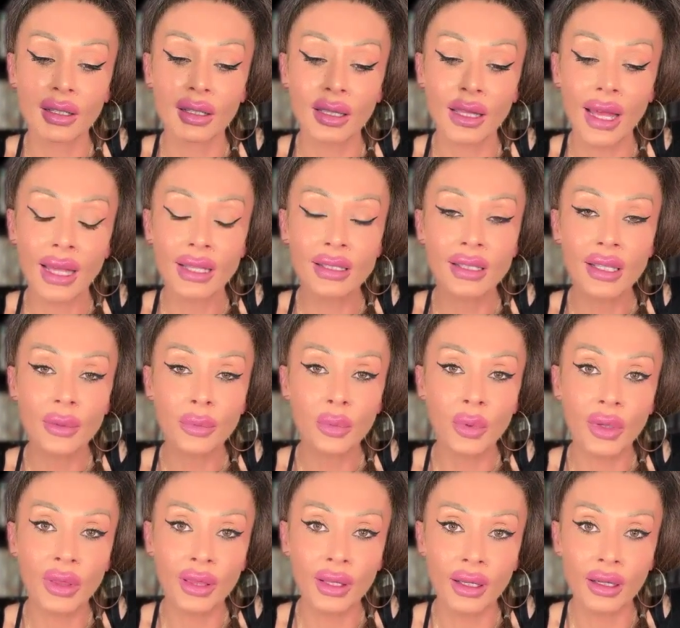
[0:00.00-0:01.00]
end up
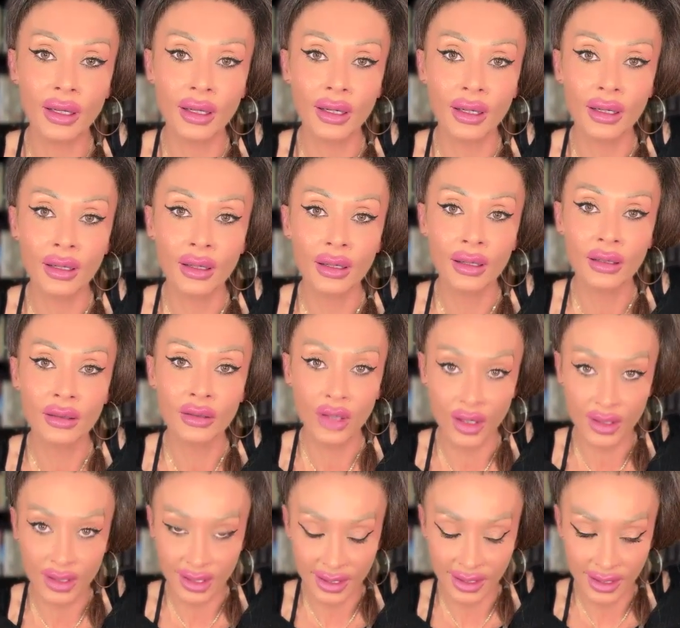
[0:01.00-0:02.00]
with a
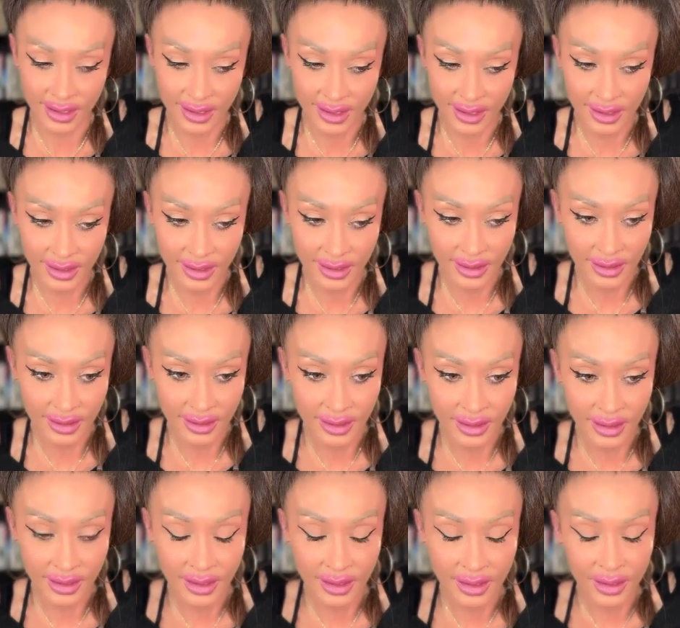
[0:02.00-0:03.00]
narcissist.
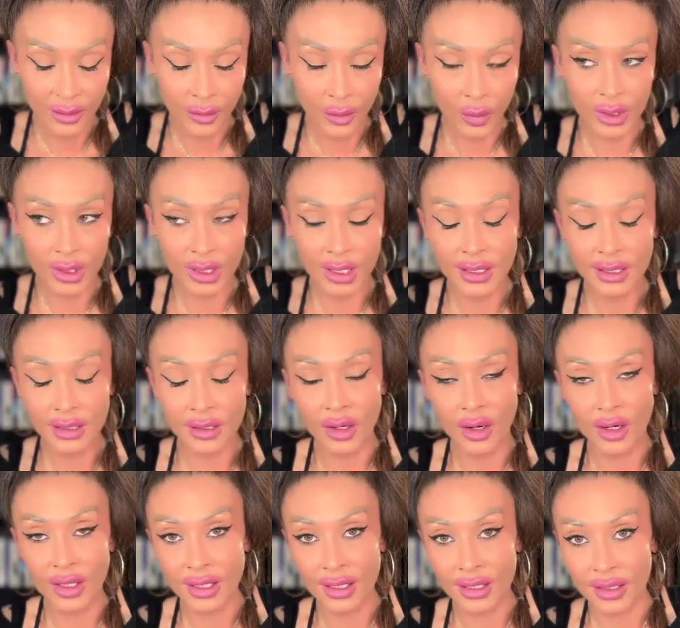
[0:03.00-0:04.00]
what does the
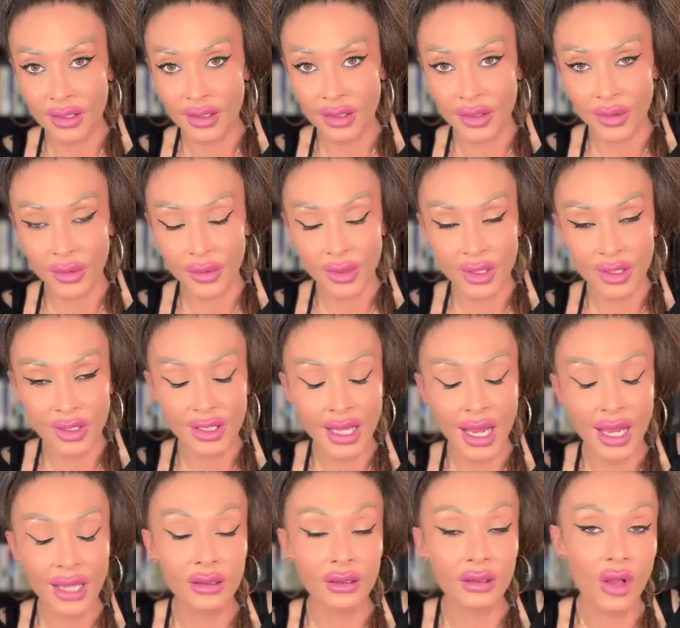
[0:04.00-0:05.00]
narcissist do? There's
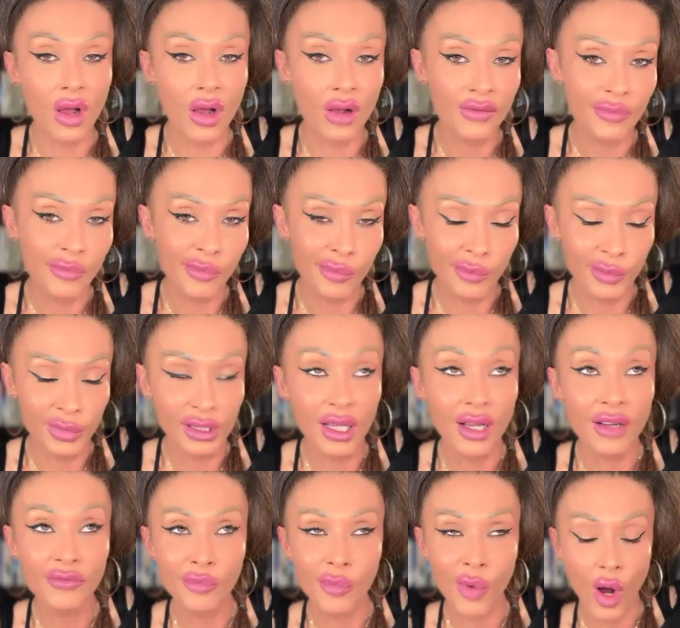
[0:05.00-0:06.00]
that love
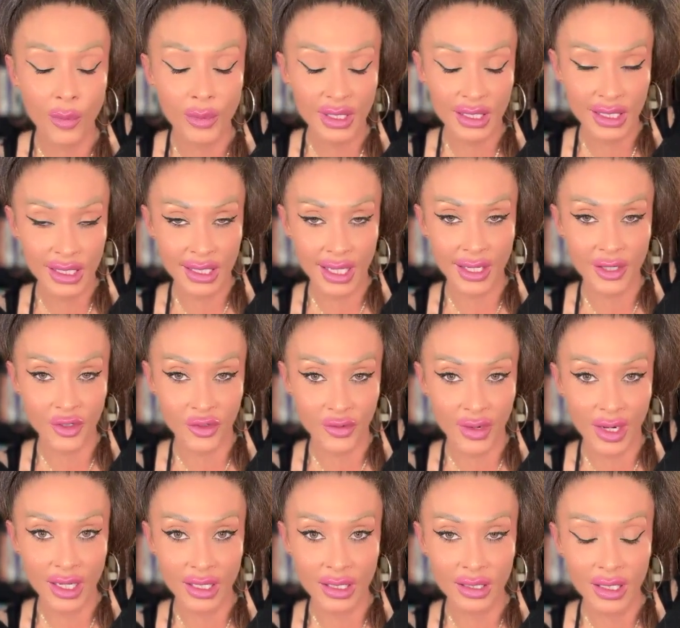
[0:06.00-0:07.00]
bombing stage,
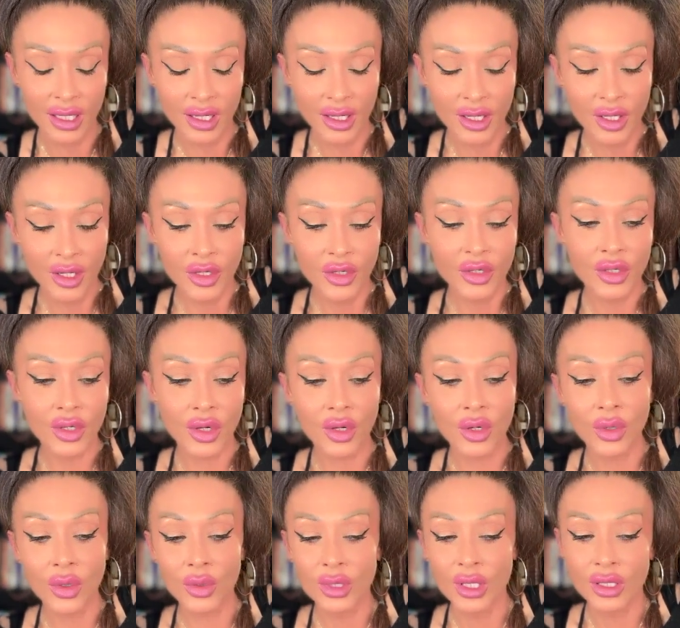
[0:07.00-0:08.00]
right?
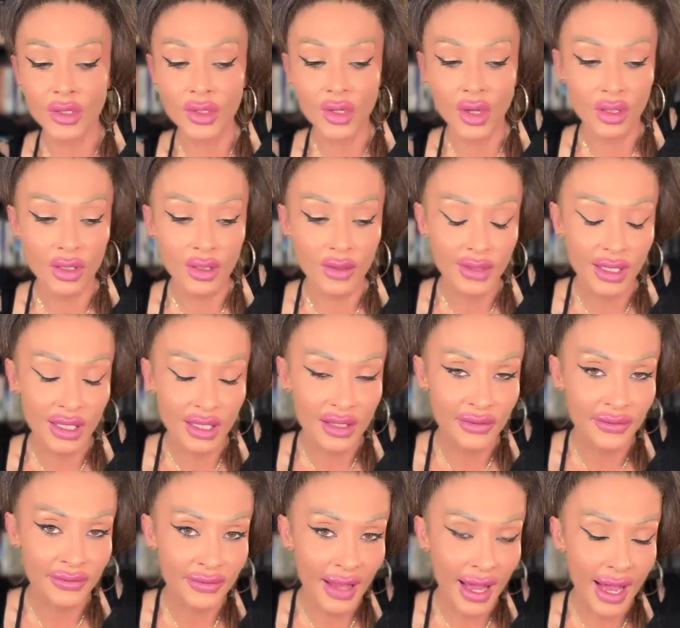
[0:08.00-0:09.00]
So there's all of this
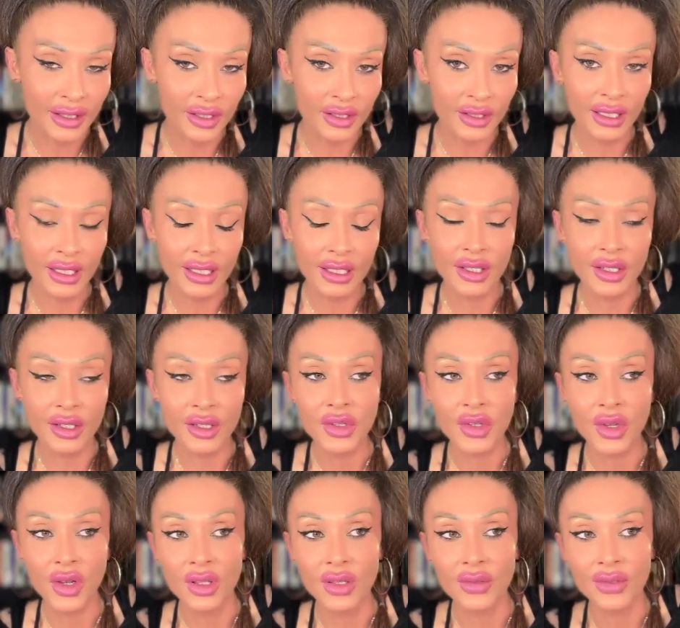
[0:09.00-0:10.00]
flattery, there's
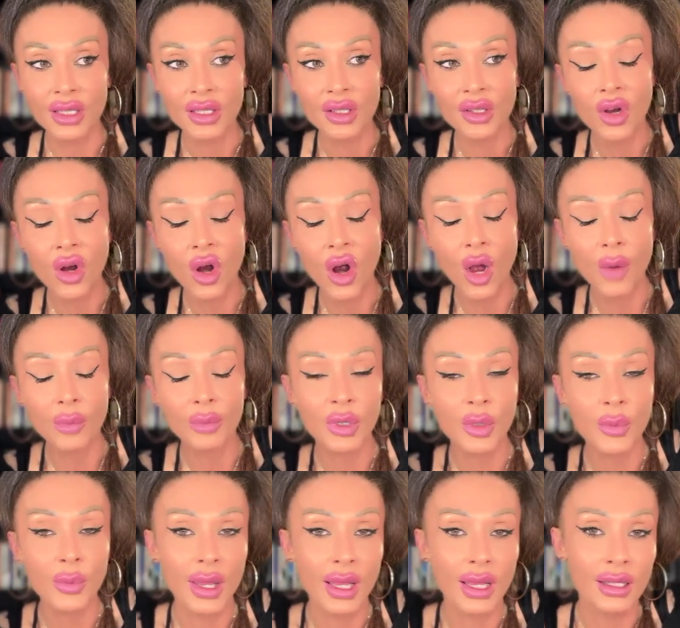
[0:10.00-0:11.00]
all of this
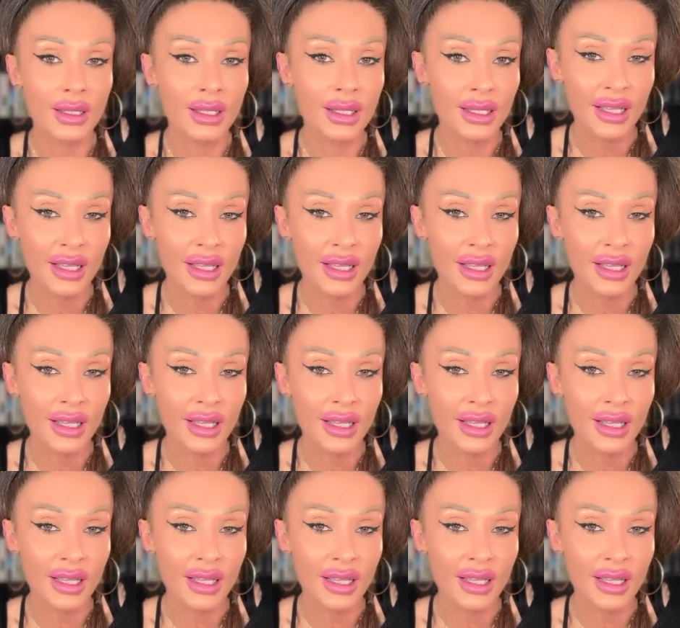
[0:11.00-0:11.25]
compliments,